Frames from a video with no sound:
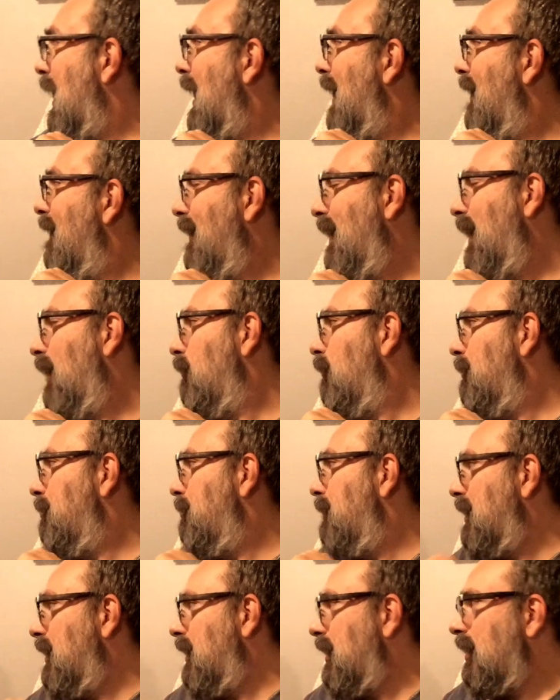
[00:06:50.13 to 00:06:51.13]
And that would
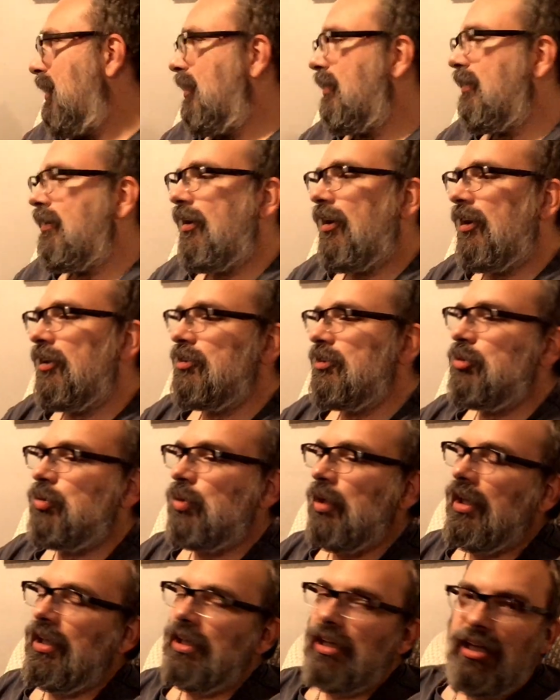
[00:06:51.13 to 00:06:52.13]
be
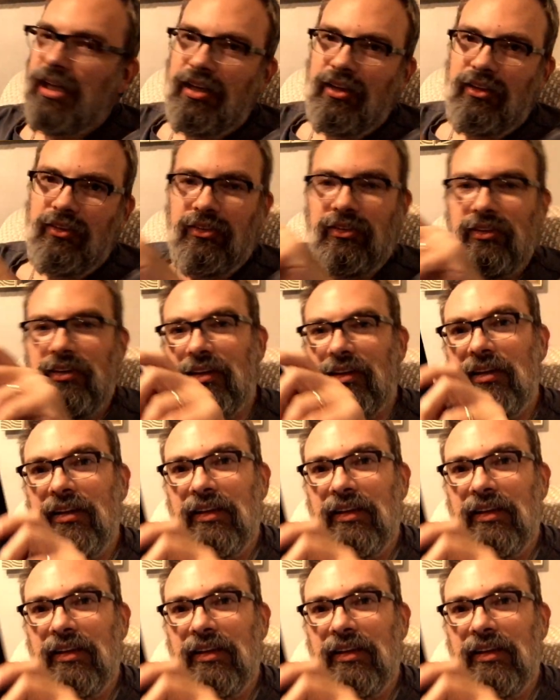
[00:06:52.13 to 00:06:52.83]
Australia's